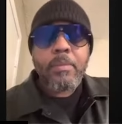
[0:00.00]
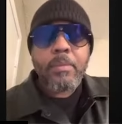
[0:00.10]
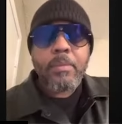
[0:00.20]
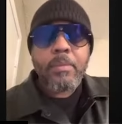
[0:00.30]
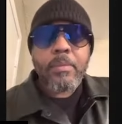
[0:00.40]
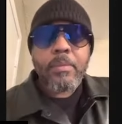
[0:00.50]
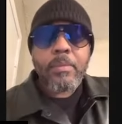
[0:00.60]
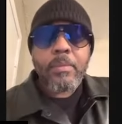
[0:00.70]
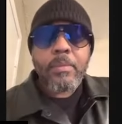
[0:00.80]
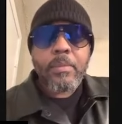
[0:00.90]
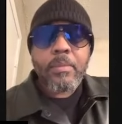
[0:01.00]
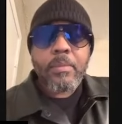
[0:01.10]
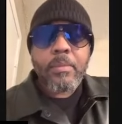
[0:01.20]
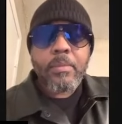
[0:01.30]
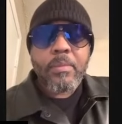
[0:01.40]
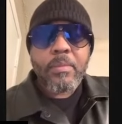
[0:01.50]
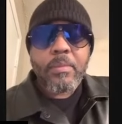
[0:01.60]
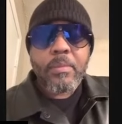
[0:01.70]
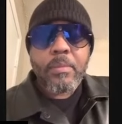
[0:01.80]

(silence)